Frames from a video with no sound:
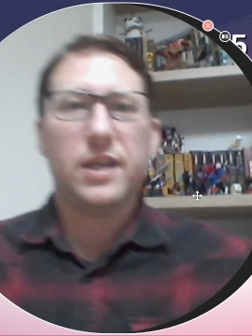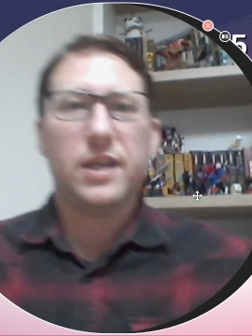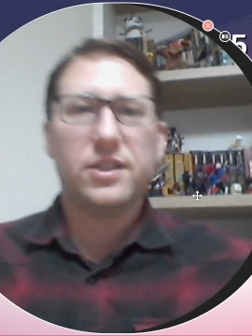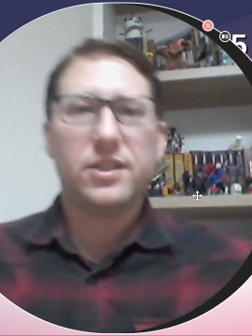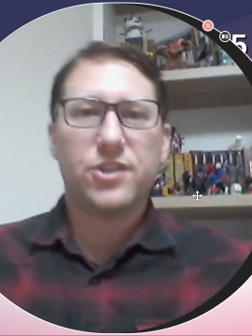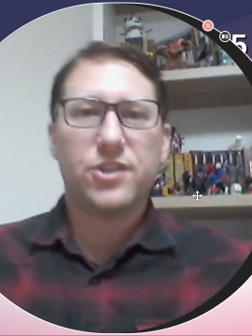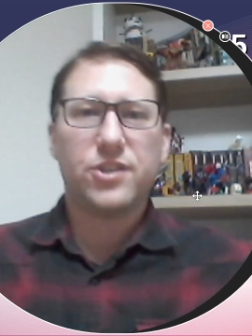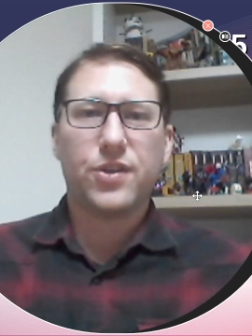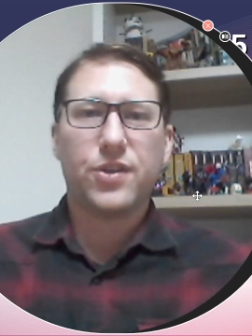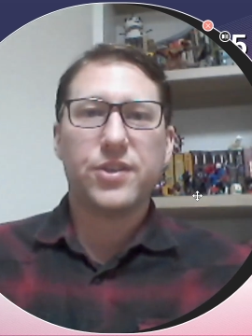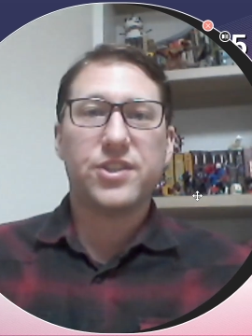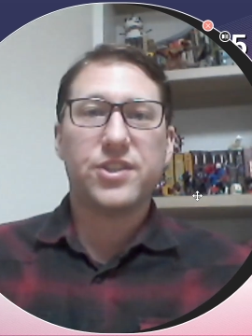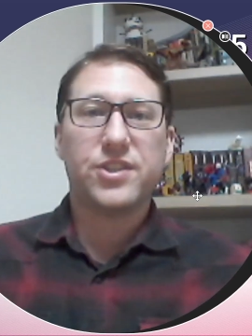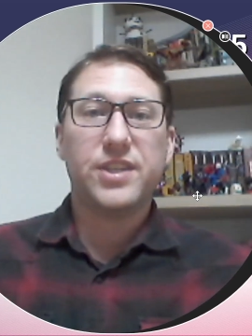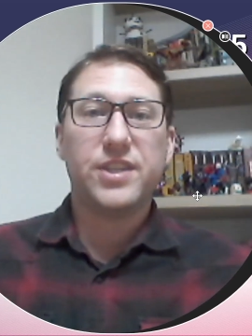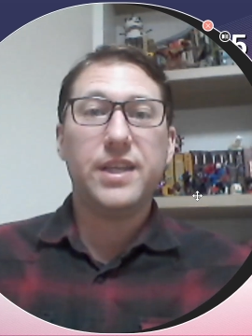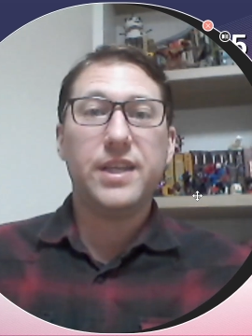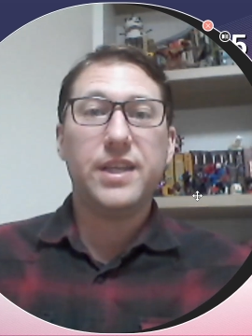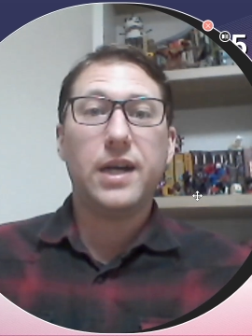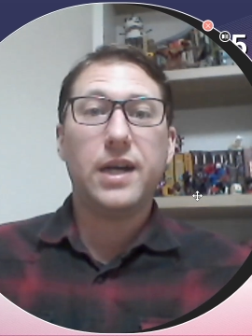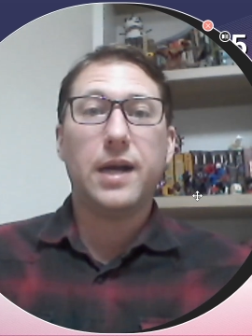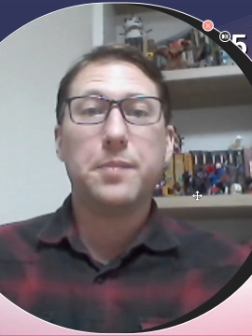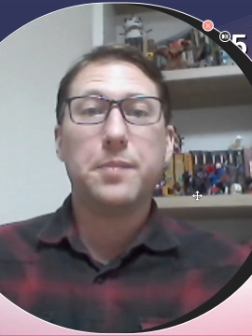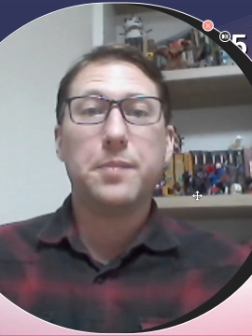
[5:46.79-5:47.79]
as you can
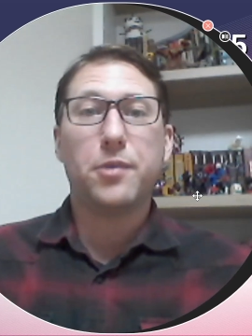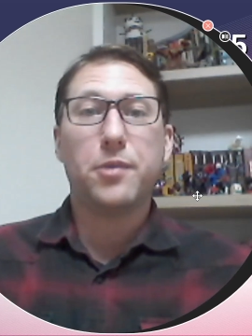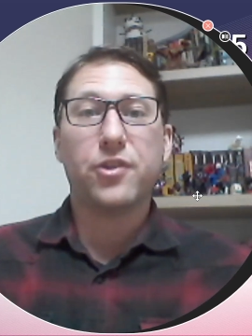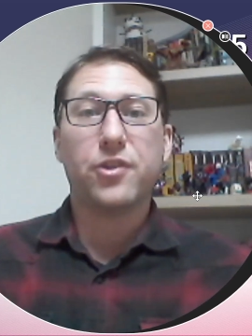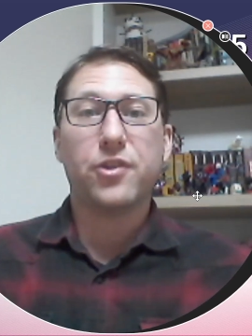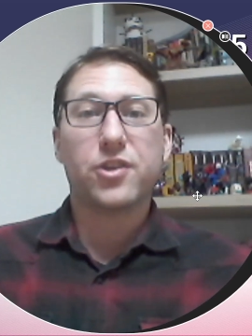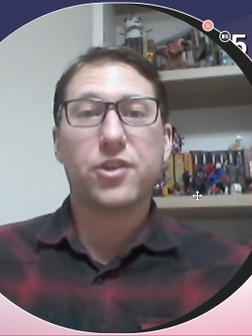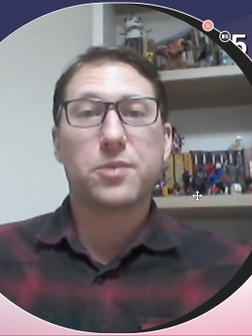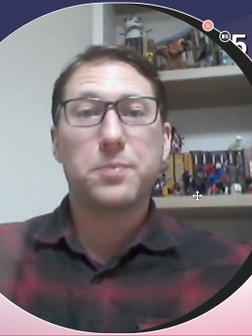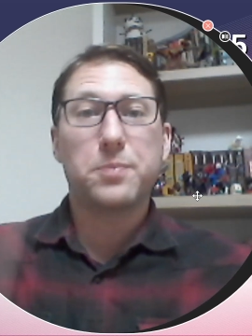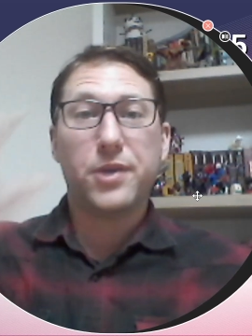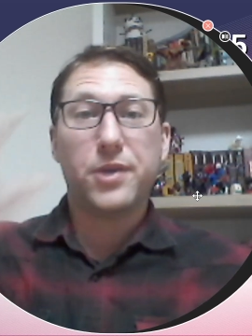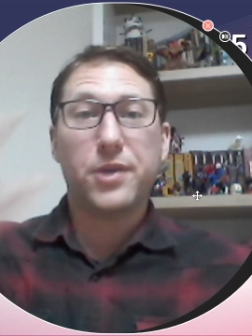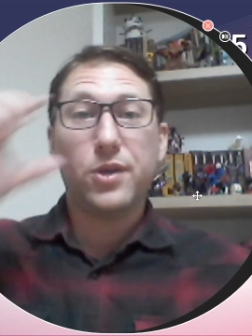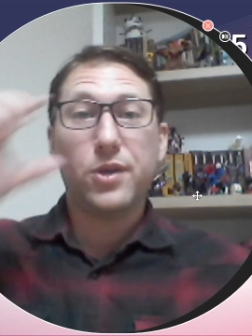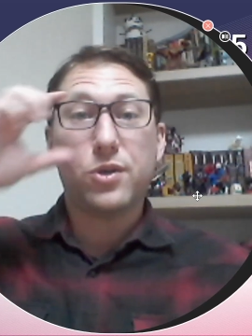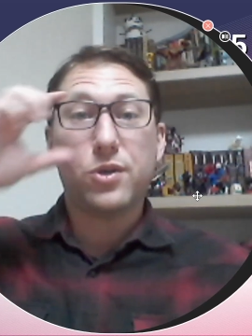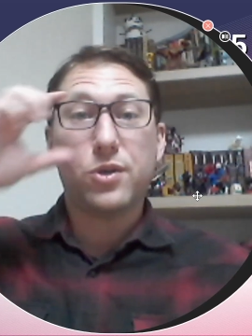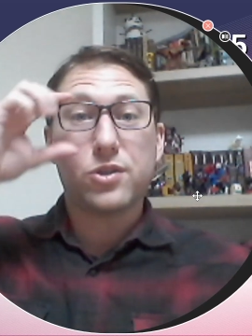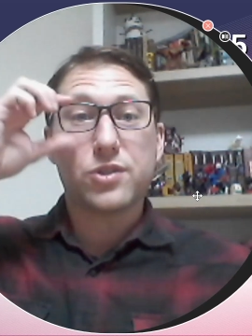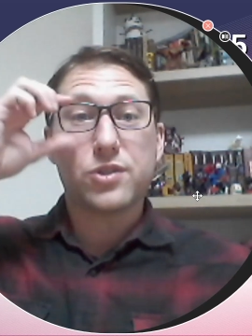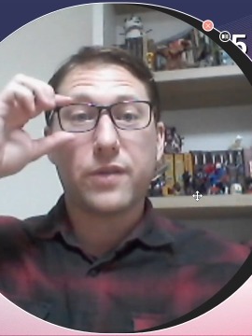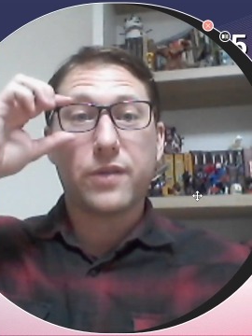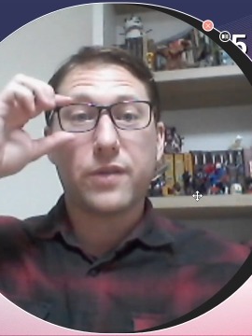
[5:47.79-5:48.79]
see, I'm on the
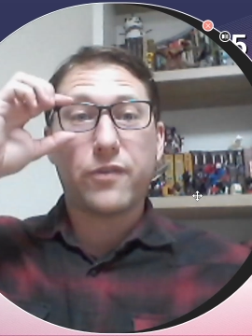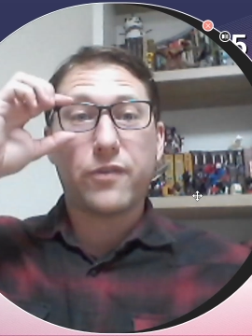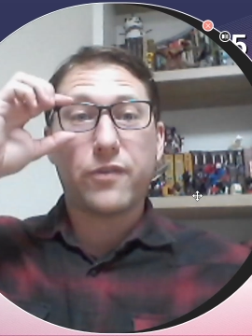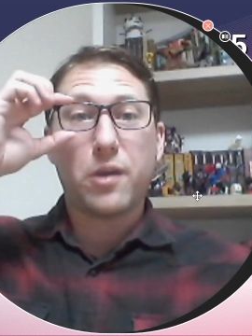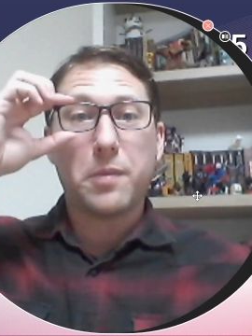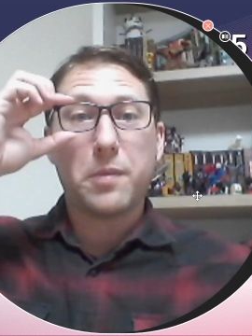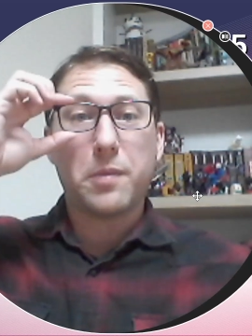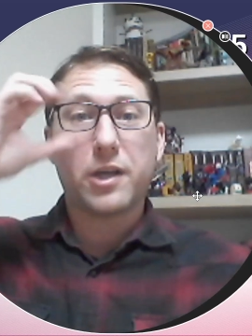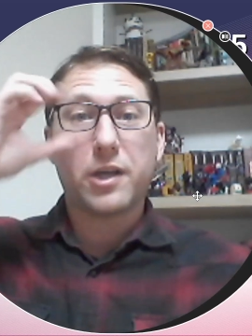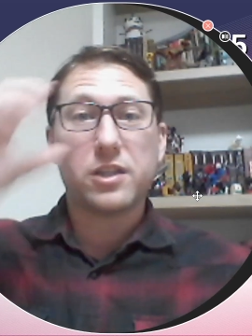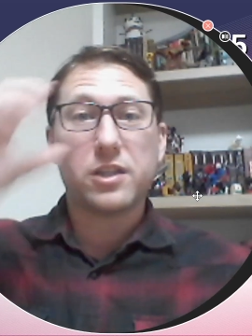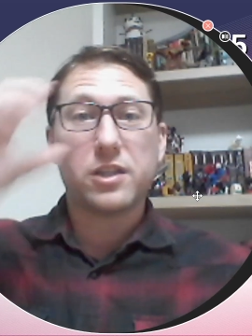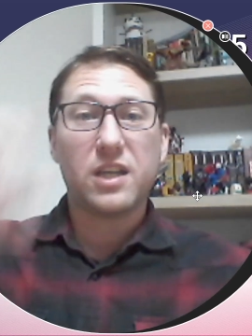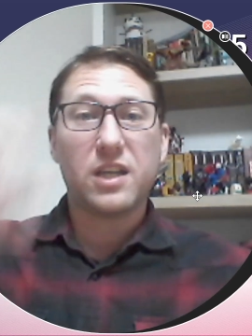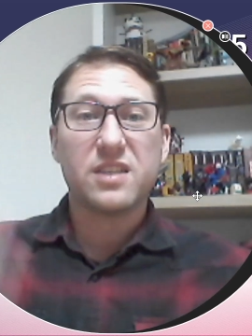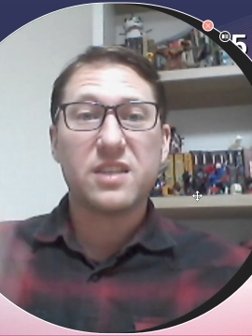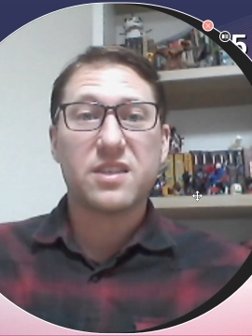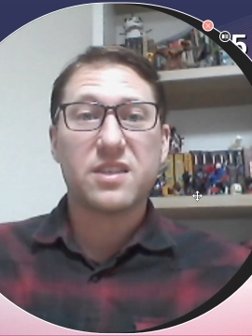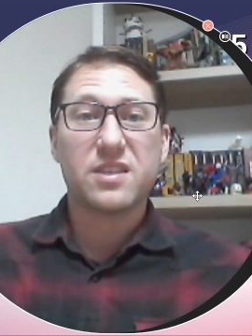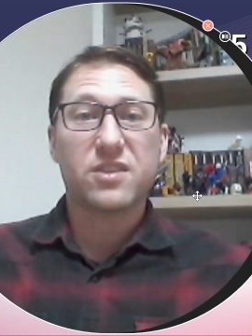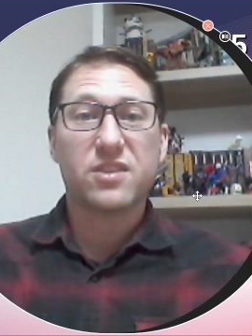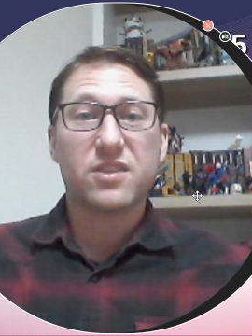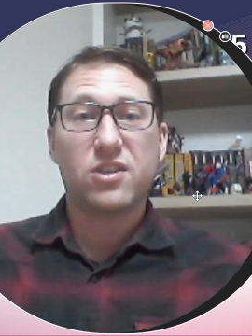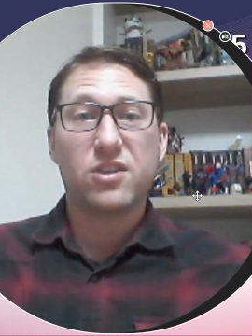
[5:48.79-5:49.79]
computer, so I've got my
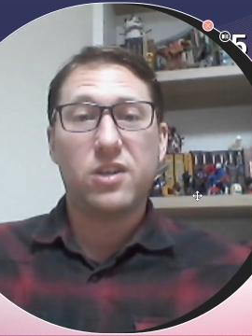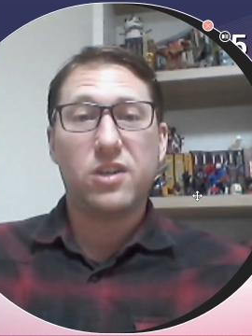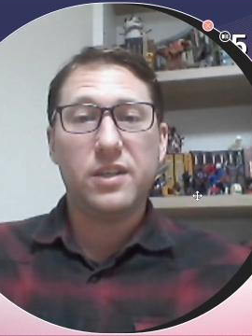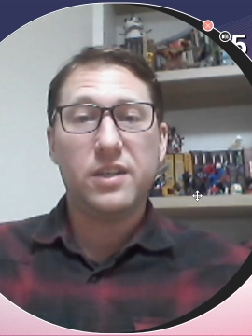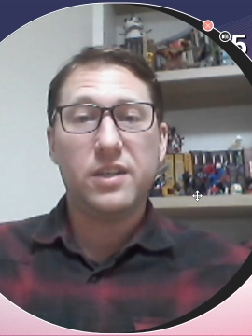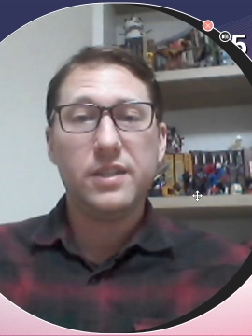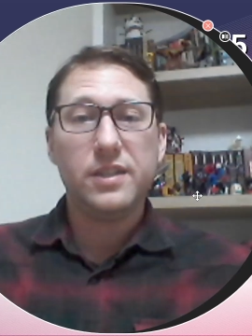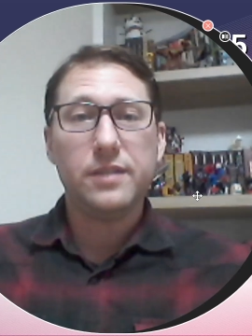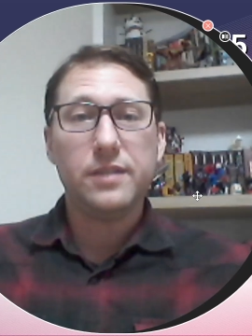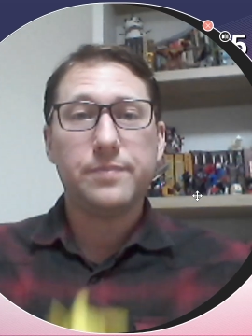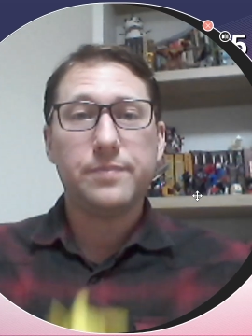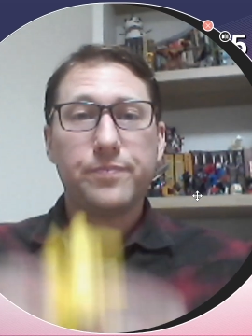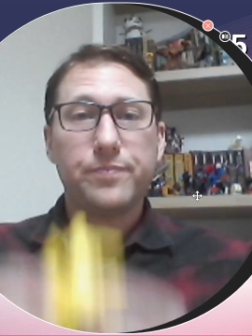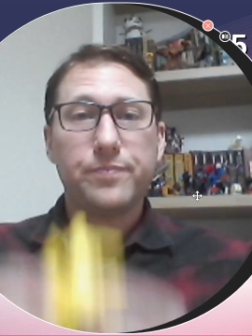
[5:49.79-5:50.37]
glasses on.